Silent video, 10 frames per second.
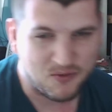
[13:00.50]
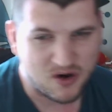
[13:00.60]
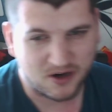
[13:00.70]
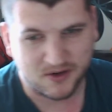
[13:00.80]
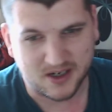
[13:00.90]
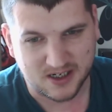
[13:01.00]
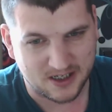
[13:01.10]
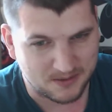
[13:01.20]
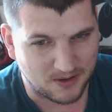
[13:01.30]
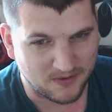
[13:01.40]
one
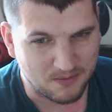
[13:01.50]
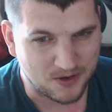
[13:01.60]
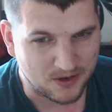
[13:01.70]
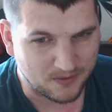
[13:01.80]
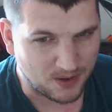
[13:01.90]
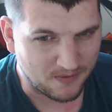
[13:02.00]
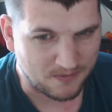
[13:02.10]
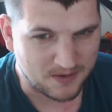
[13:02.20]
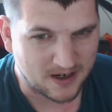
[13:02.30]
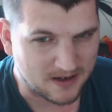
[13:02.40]
criticism of it, but apart
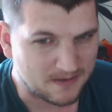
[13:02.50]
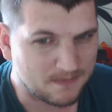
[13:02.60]
from that,